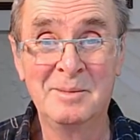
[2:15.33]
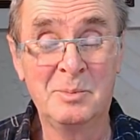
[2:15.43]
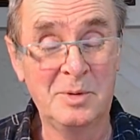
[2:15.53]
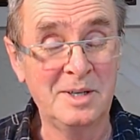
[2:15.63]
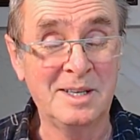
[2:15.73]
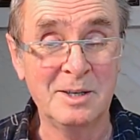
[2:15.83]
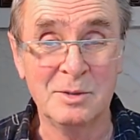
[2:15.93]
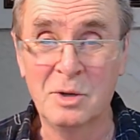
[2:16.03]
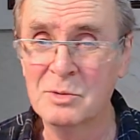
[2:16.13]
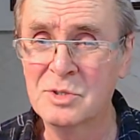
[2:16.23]
pretty good.
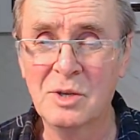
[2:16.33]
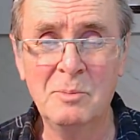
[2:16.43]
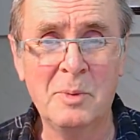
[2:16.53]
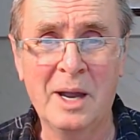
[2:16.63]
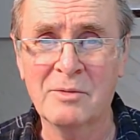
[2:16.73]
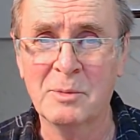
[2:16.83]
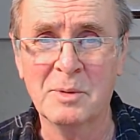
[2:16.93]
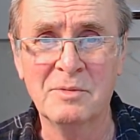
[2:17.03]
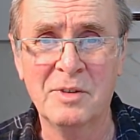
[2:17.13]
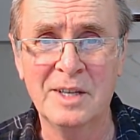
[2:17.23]
Don't turn back from
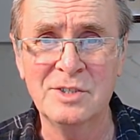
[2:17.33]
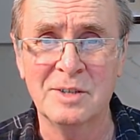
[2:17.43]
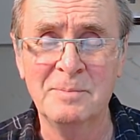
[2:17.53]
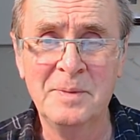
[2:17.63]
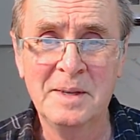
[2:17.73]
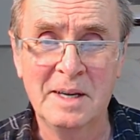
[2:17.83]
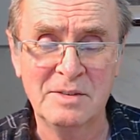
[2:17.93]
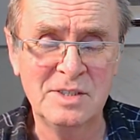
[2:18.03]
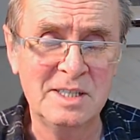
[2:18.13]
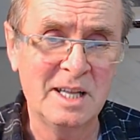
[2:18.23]
confession. I've
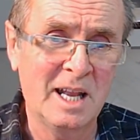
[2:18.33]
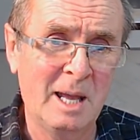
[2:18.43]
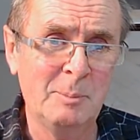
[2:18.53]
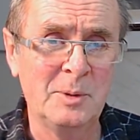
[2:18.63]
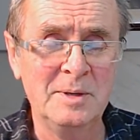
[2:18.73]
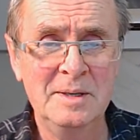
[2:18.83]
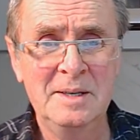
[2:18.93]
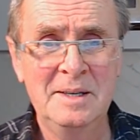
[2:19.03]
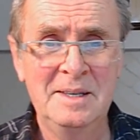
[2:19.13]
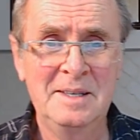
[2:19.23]
seen that happen.
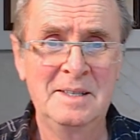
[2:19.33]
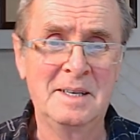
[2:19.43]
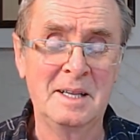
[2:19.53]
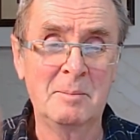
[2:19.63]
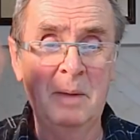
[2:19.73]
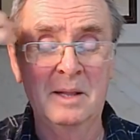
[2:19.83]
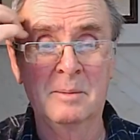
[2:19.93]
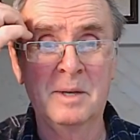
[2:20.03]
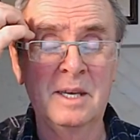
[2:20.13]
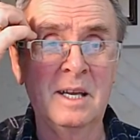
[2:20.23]
And then met them
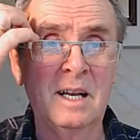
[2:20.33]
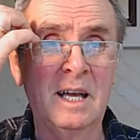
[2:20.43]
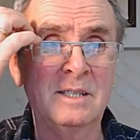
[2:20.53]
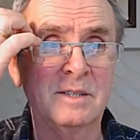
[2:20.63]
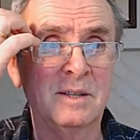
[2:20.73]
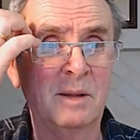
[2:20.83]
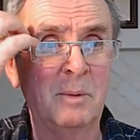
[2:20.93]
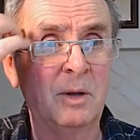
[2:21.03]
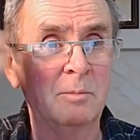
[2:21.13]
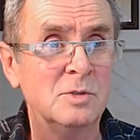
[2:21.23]
a year later and they
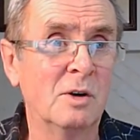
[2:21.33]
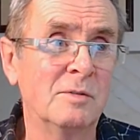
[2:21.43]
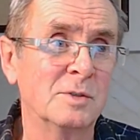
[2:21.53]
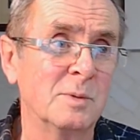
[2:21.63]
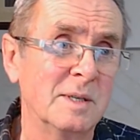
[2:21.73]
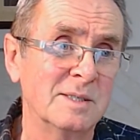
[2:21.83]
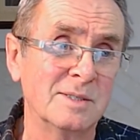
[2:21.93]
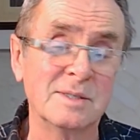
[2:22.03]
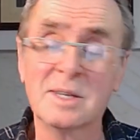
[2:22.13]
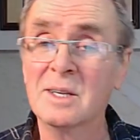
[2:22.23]
become Jehovah's
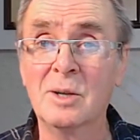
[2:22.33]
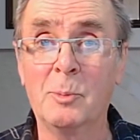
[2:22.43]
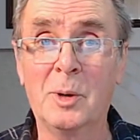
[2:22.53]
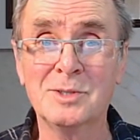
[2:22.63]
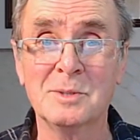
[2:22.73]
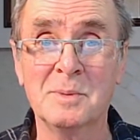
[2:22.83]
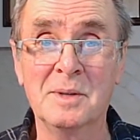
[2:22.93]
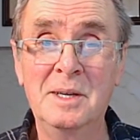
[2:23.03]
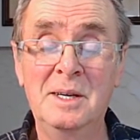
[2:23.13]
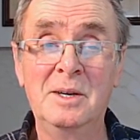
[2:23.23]
Witnesses. Not possible.
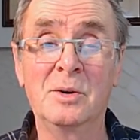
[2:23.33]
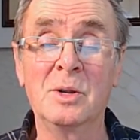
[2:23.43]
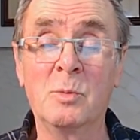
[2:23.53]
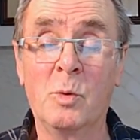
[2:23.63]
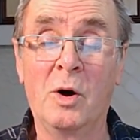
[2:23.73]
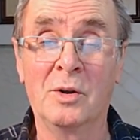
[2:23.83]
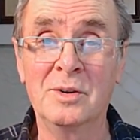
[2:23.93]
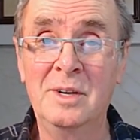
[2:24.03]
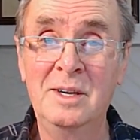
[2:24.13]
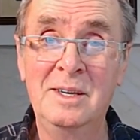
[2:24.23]
Only one
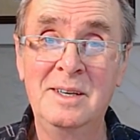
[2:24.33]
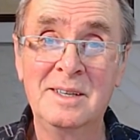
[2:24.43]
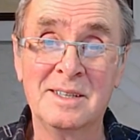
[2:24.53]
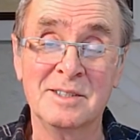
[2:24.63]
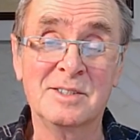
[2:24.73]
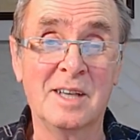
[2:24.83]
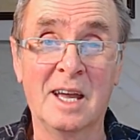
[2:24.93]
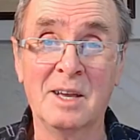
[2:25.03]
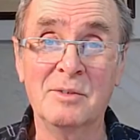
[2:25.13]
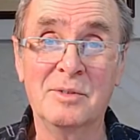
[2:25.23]
can
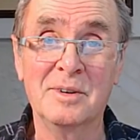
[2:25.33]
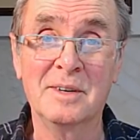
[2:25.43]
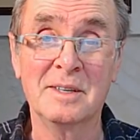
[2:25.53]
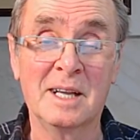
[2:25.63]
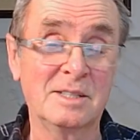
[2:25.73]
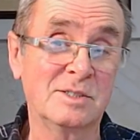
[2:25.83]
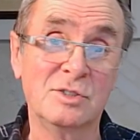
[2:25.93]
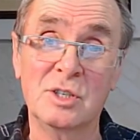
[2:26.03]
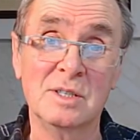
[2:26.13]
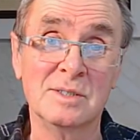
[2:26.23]
save, and that's
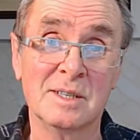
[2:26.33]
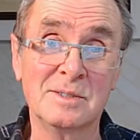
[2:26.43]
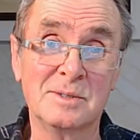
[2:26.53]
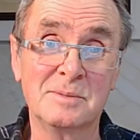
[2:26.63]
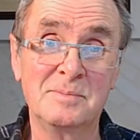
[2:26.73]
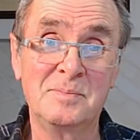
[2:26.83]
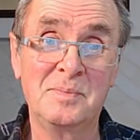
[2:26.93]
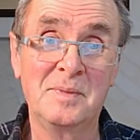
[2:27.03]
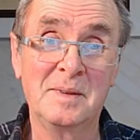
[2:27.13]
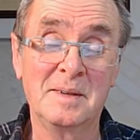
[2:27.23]
Jesus.
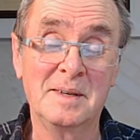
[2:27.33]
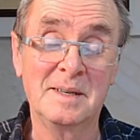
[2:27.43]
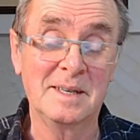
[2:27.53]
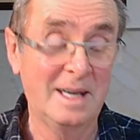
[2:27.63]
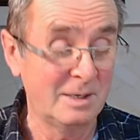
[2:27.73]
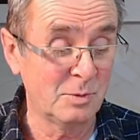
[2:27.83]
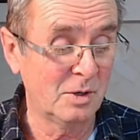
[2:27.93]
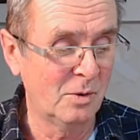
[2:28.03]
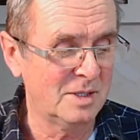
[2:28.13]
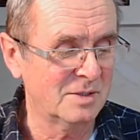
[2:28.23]
And we'll
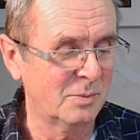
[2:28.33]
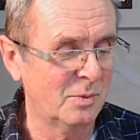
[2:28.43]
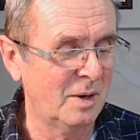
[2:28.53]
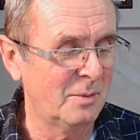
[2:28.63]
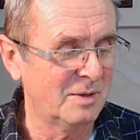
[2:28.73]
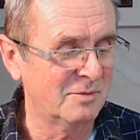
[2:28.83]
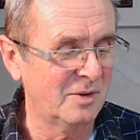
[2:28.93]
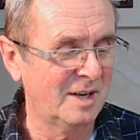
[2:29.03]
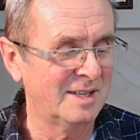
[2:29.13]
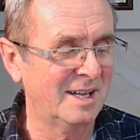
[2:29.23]
go into where we can
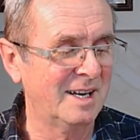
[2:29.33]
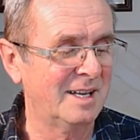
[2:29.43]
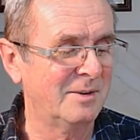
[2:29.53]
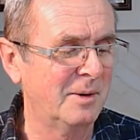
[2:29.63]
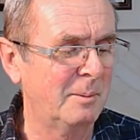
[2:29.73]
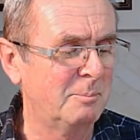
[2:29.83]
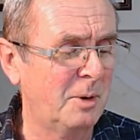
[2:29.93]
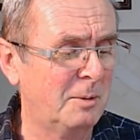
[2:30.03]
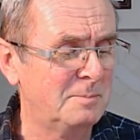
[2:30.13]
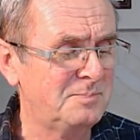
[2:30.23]
find that later on.
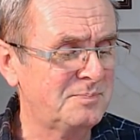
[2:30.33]
But